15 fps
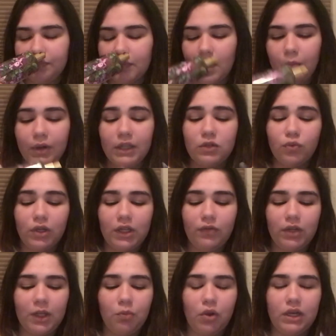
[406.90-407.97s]
But it's really,
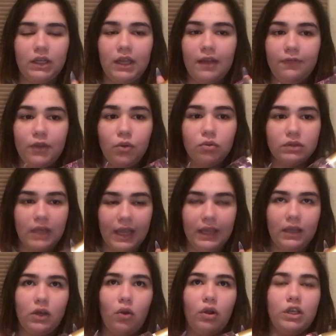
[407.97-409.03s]
really pretty. If you
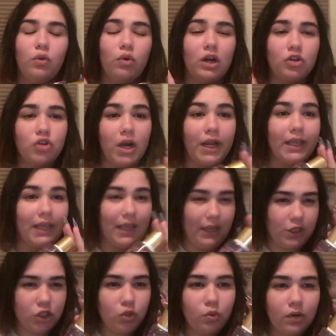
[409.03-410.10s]
like or you want to try to get
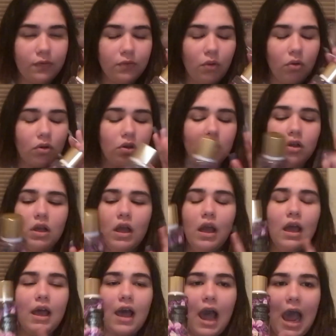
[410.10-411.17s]
into a floral,
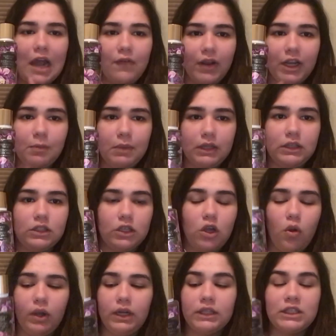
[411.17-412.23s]
I'd recommend
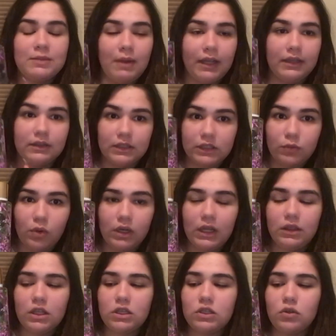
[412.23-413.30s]
going and smelling this one
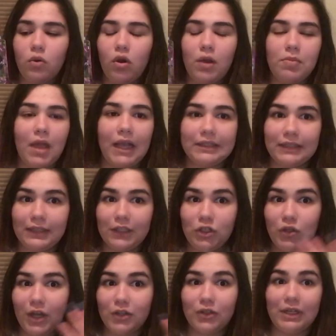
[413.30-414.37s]
in the store. I'm not saying that
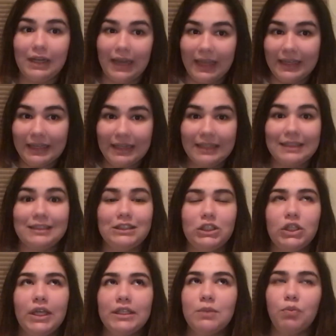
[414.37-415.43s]
you guys are going to like it because it
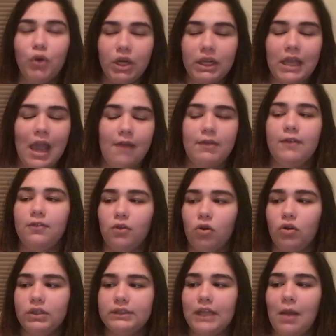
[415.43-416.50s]
still is a pretty heavy
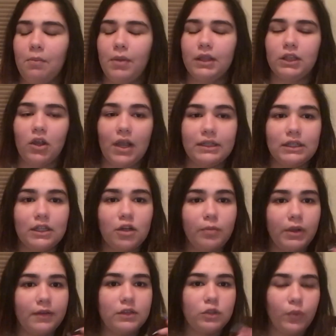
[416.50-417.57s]
floral scent, but there is a little
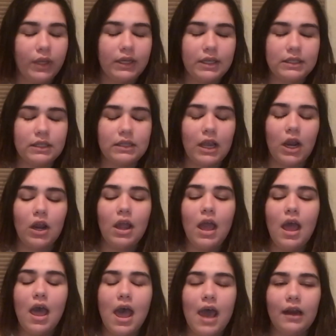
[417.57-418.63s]
bit of sweetness in there
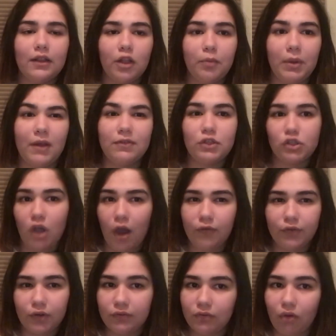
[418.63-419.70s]
and a little bit of
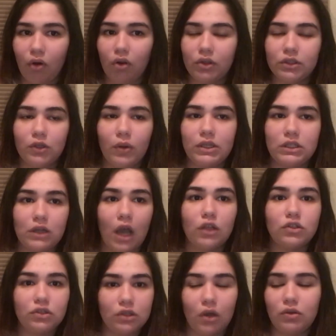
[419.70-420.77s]
softer floral, so it's
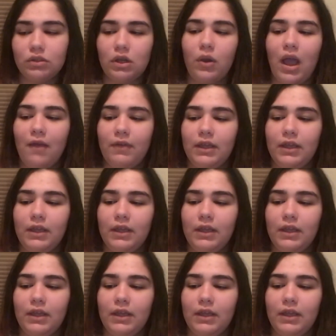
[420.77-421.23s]
not so heavy.